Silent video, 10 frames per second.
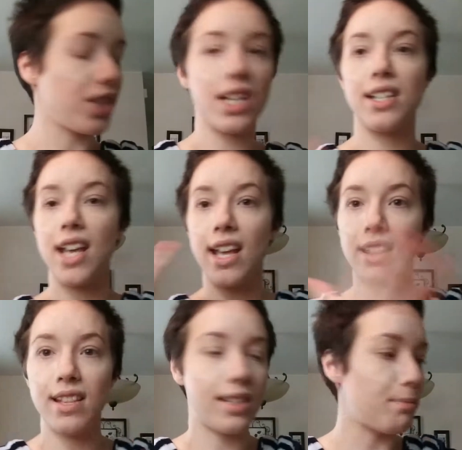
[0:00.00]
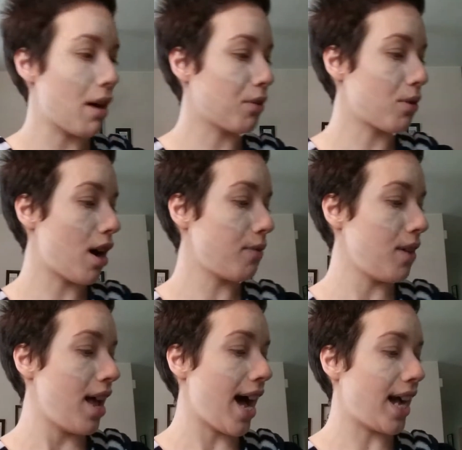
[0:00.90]
gonna take this powder off.
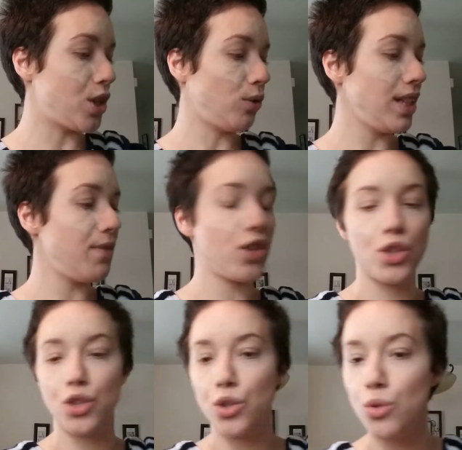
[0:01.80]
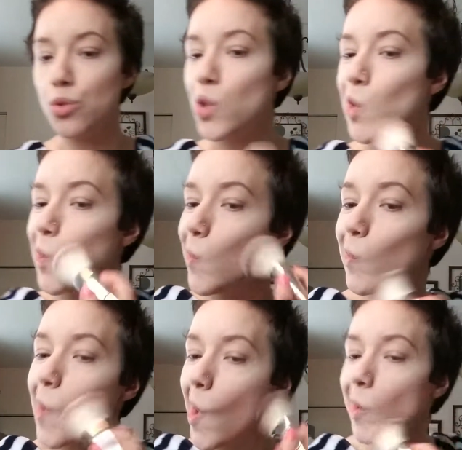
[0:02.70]
I don't leave it too
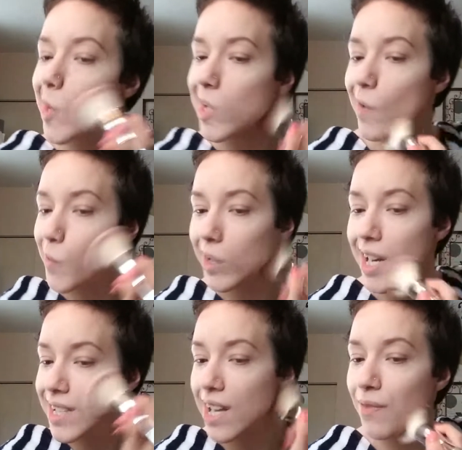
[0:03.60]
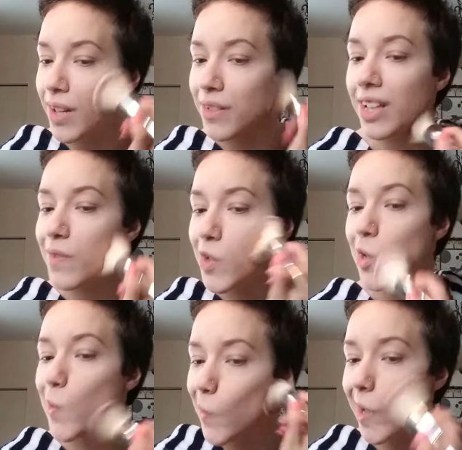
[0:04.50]
long because I realized that if I leave it
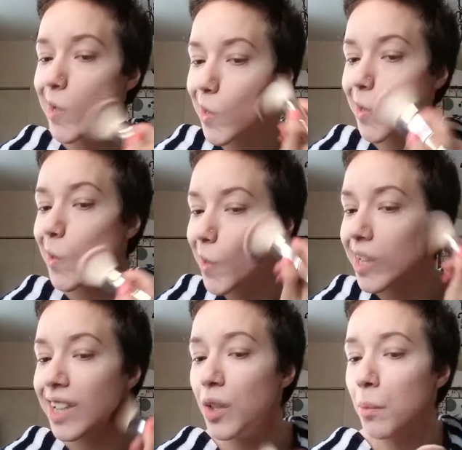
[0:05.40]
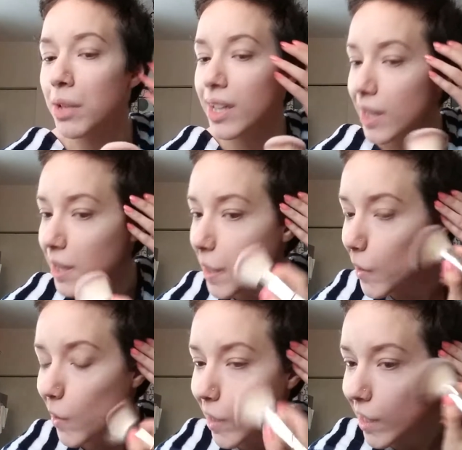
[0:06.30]
too long, it's gonna look a little bit
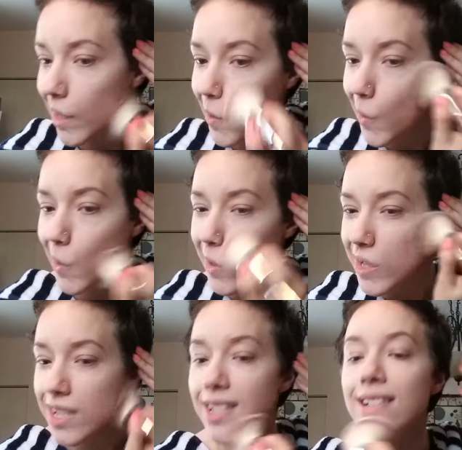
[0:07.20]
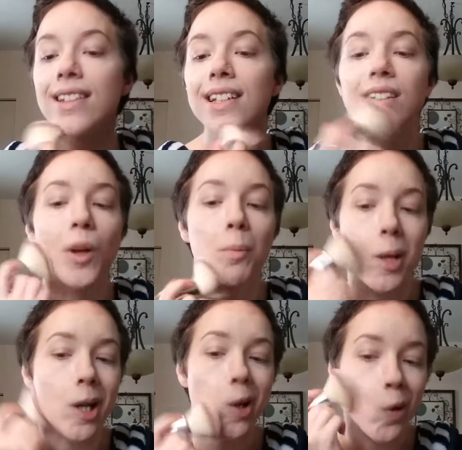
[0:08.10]
kinky, just a little
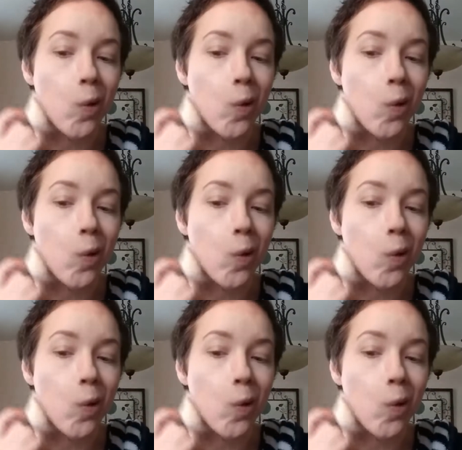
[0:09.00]
bit.